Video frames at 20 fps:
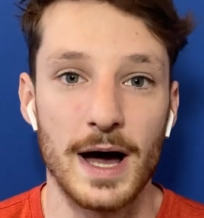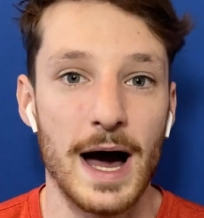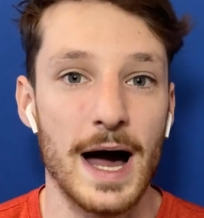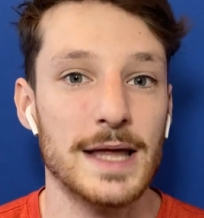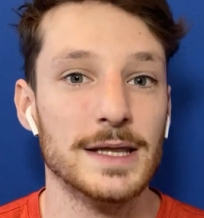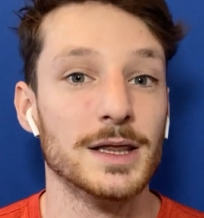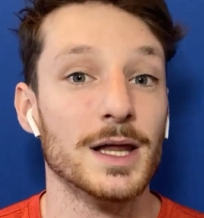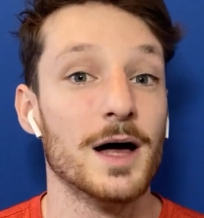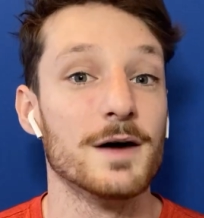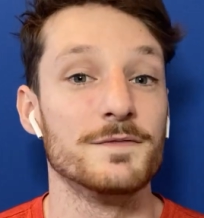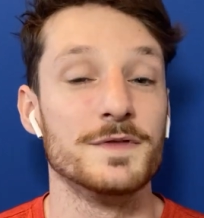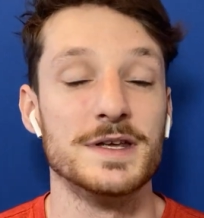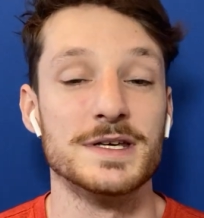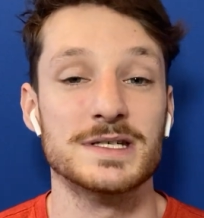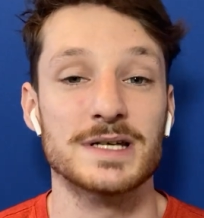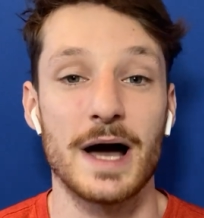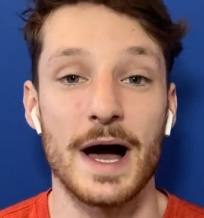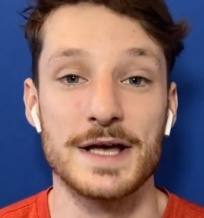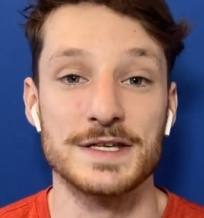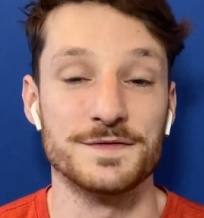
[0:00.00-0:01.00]
I love this
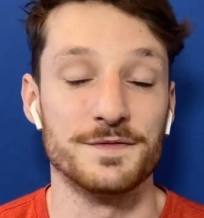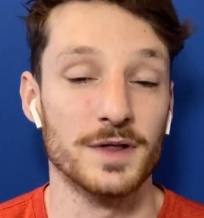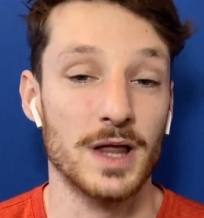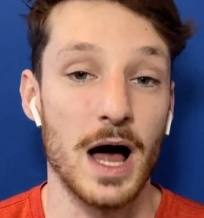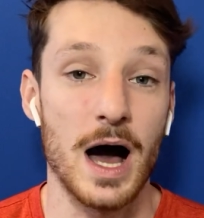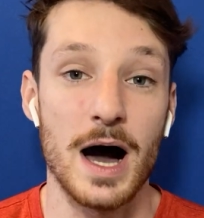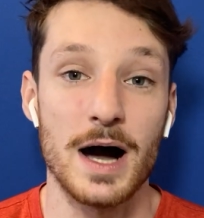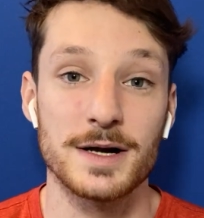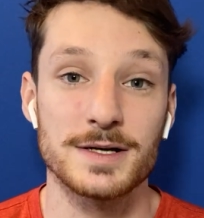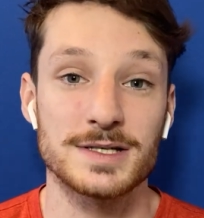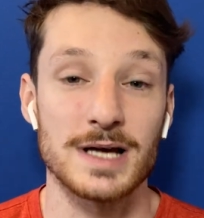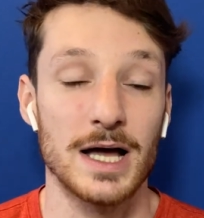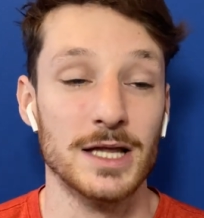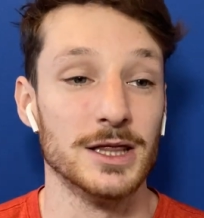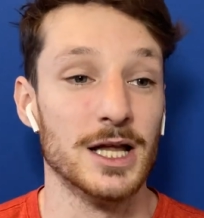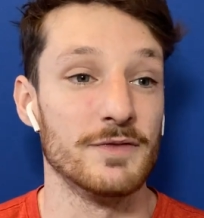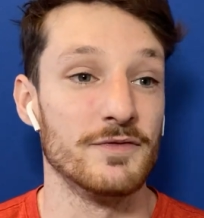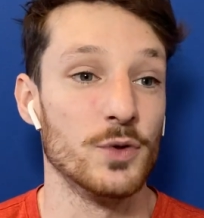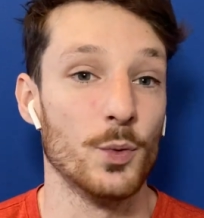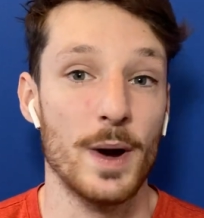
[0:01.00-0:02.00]
guy's vlogs. I
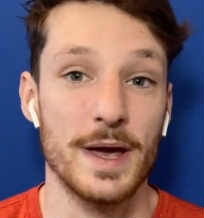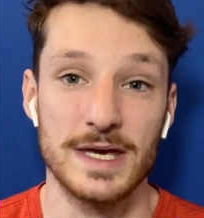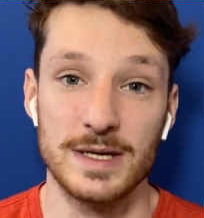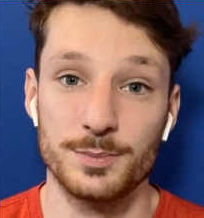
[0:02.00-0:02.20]
love the way